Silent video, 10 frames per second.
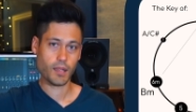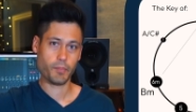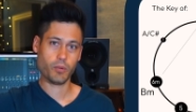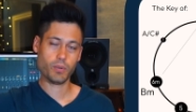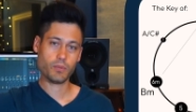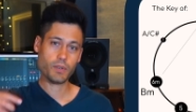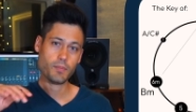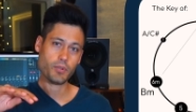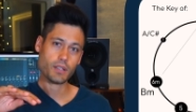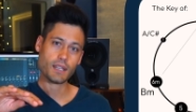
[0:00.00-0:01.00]
But when we
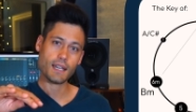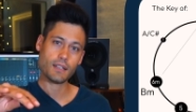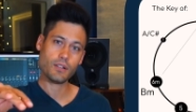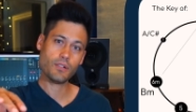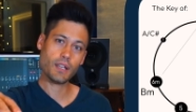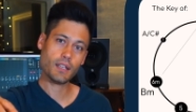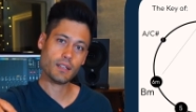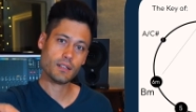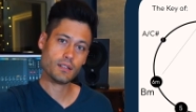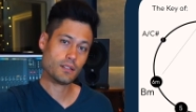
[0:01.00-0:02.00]
bring that note
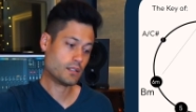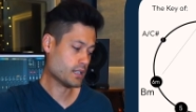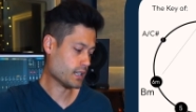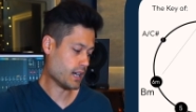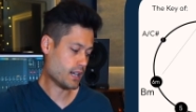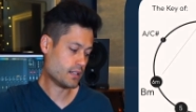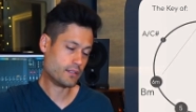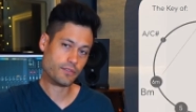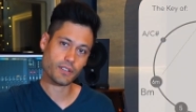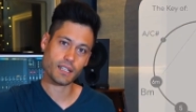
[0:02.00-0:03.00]
in, it kind of
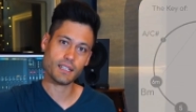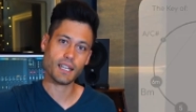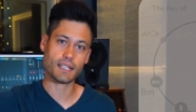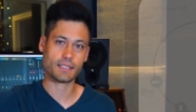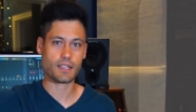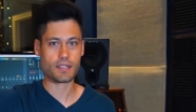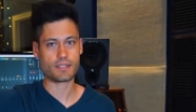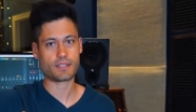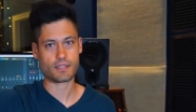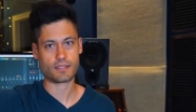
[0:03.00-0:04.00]
connects
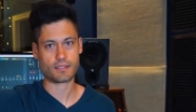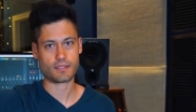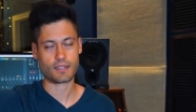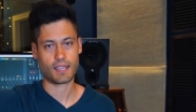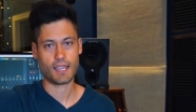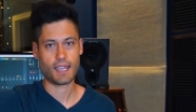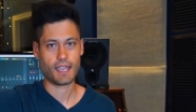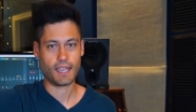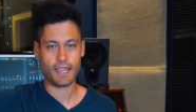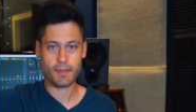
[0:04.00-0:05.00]
us.
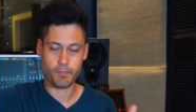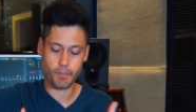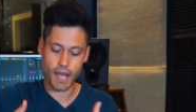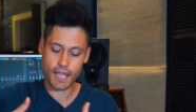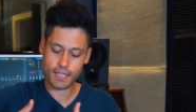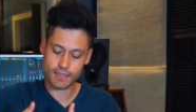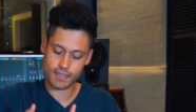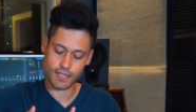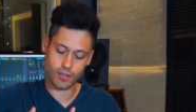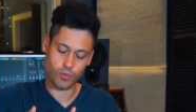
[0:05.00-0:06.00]
It
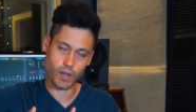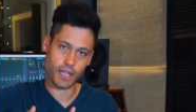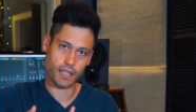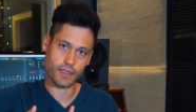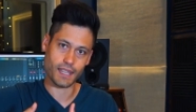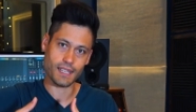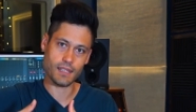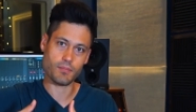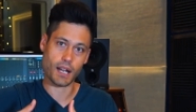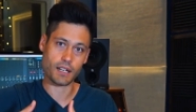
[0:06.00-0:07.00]
binds, in a way, the
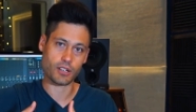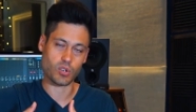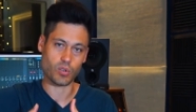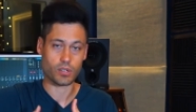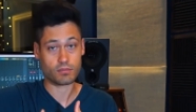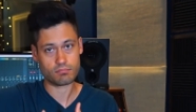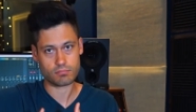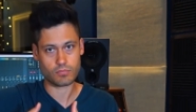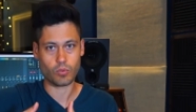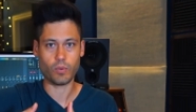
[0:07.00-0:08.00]
E minor chord
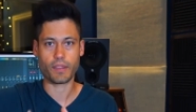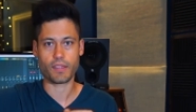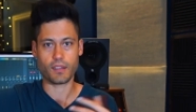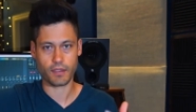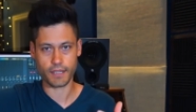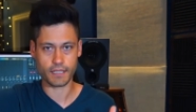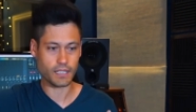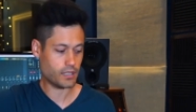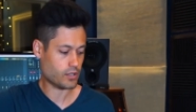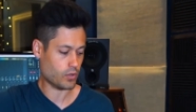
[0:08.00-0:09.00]
with the
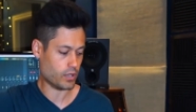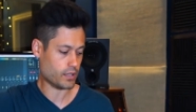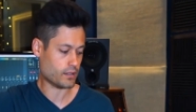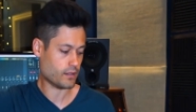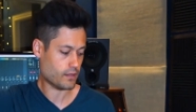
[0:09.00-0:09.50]
D chord.